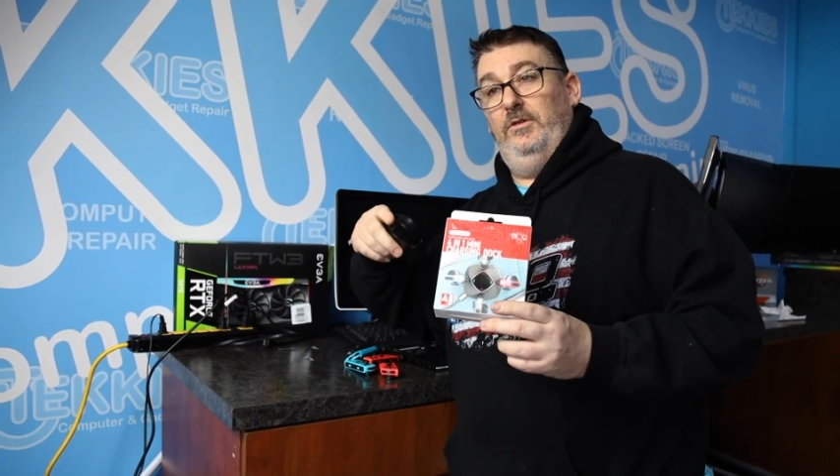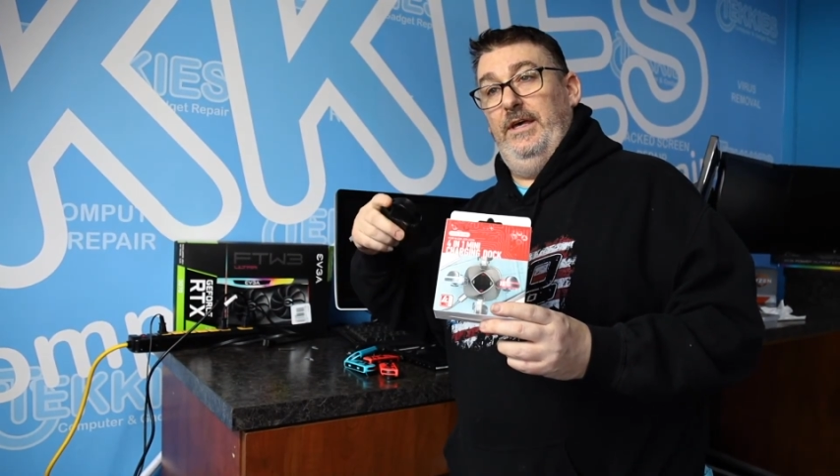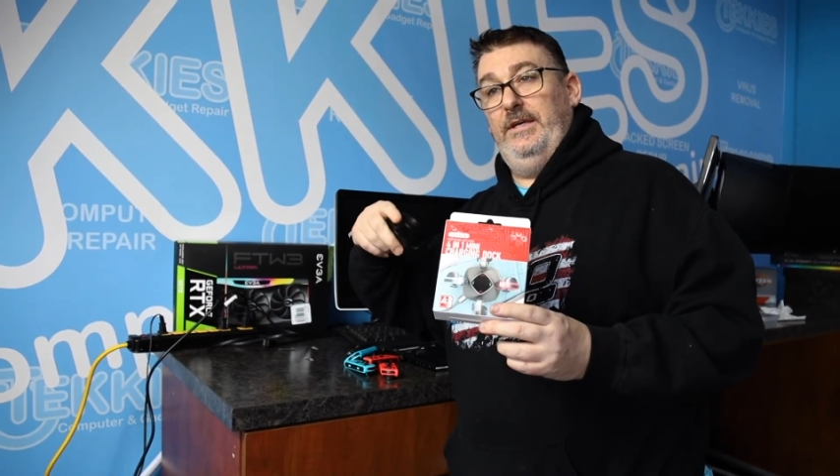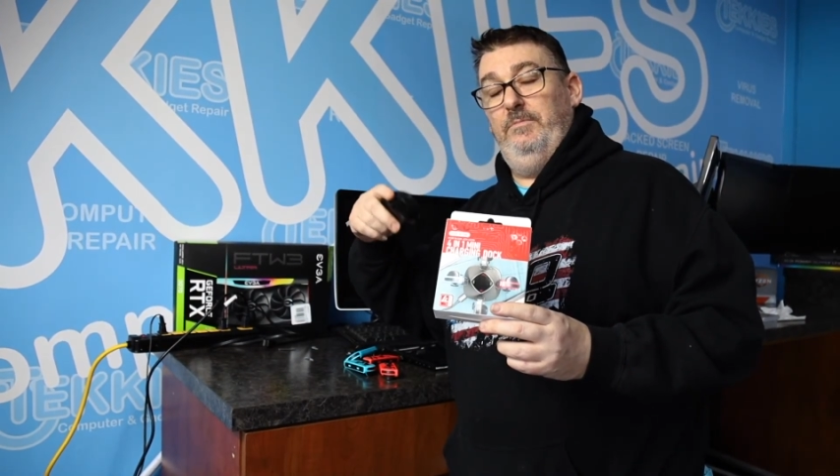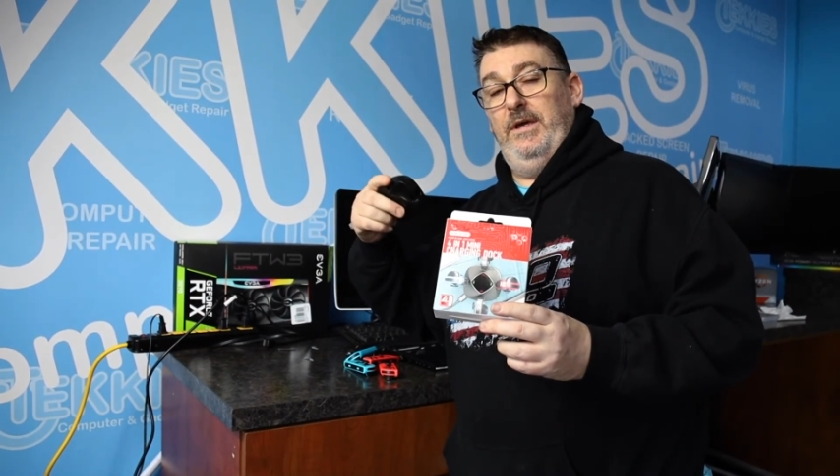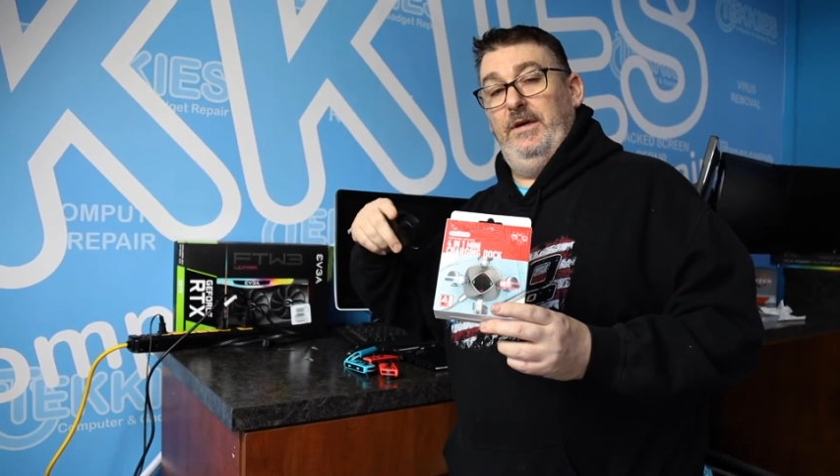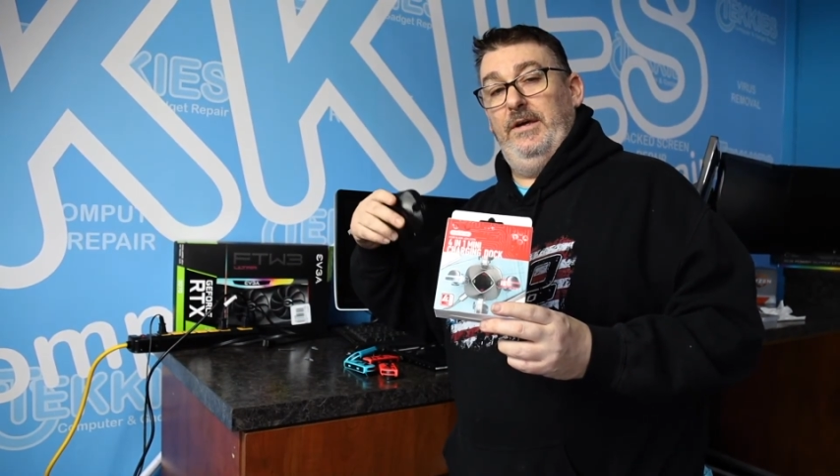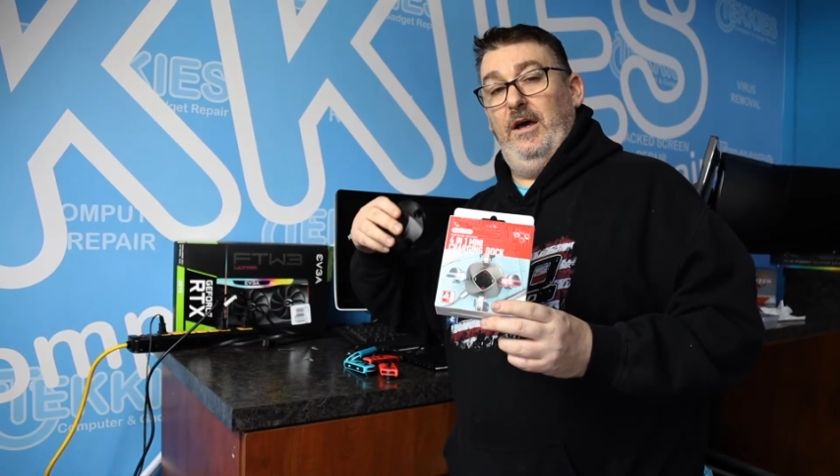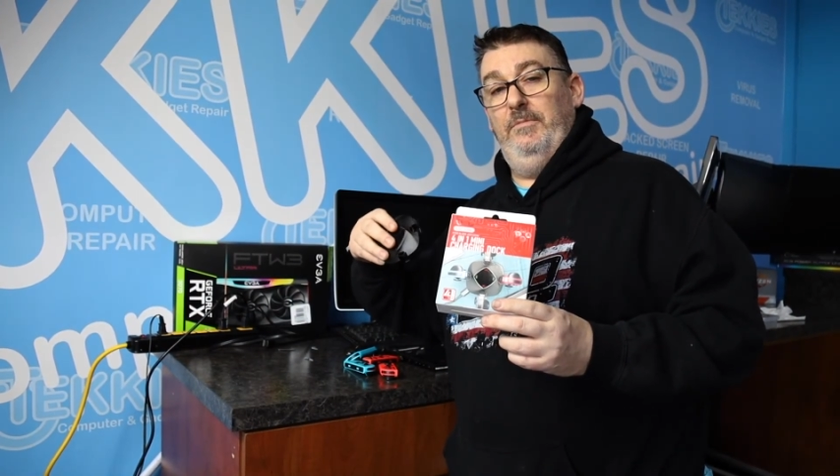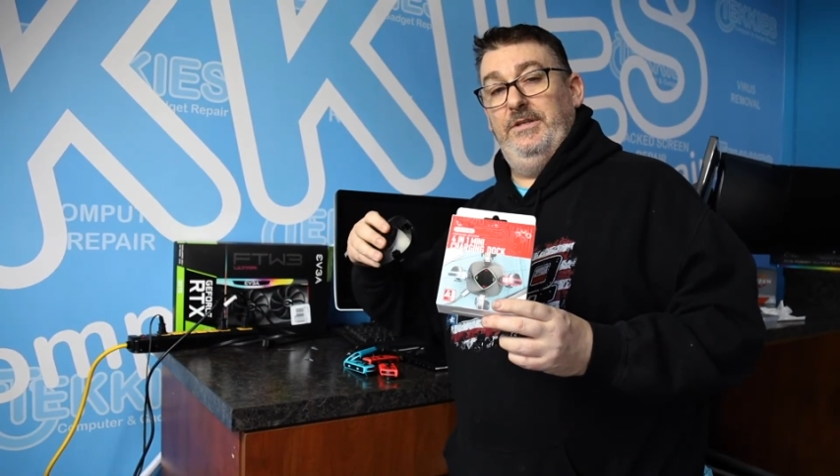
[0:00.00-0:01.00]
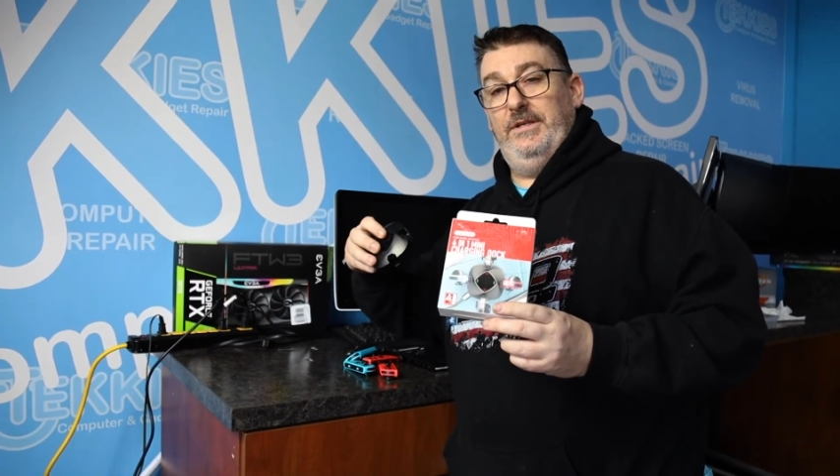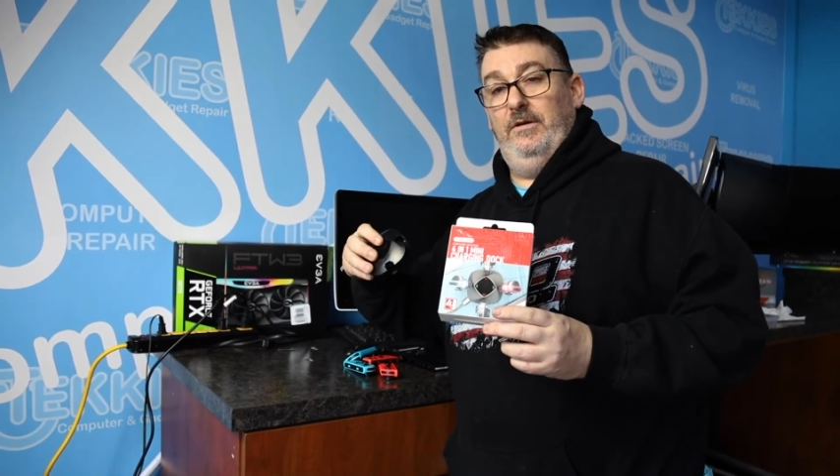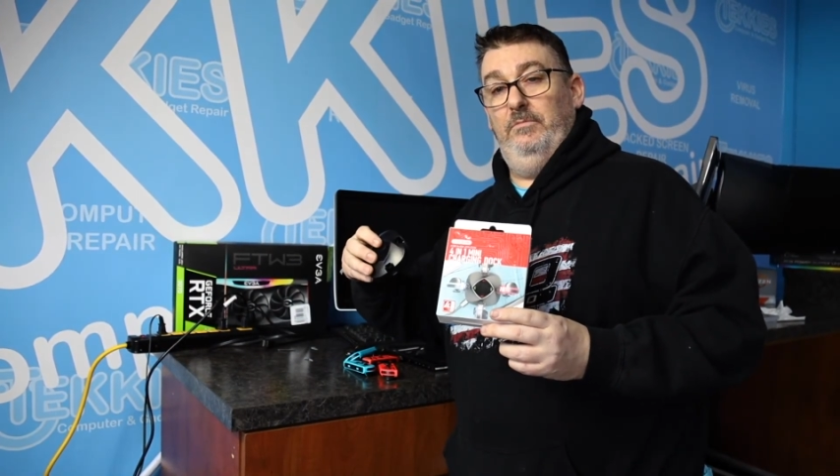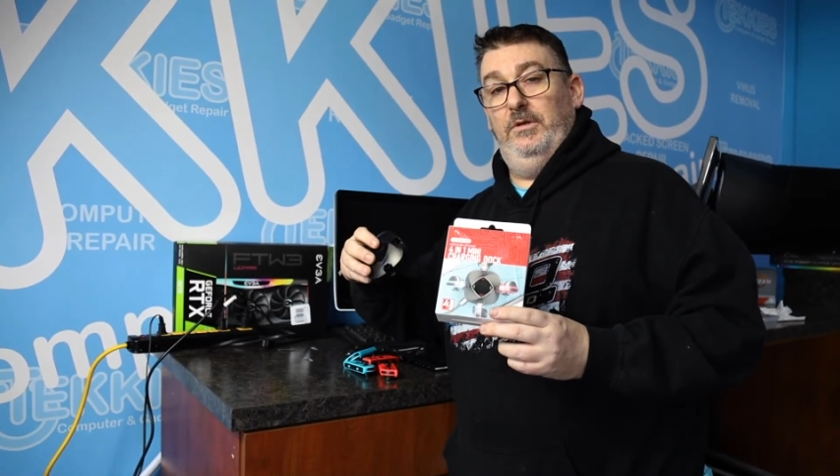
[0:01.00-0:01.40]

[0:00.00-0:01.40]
like and make a comment down